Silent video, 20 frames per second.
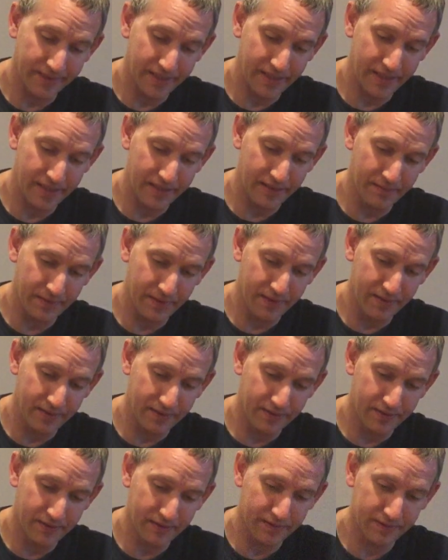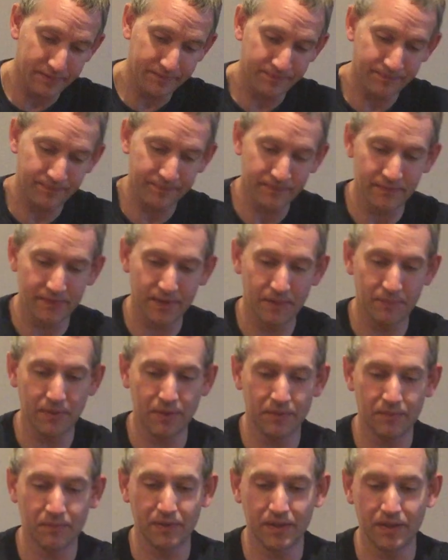There we go. That
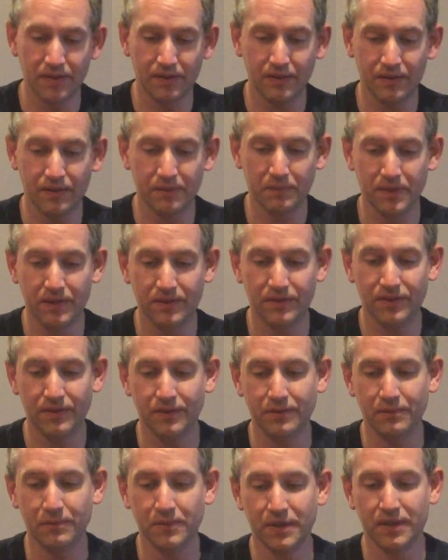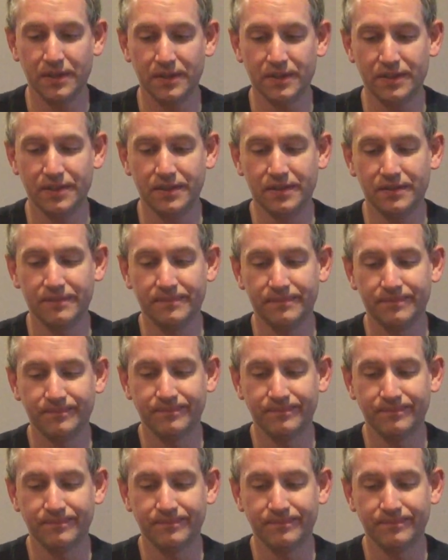might have been a little bit too much.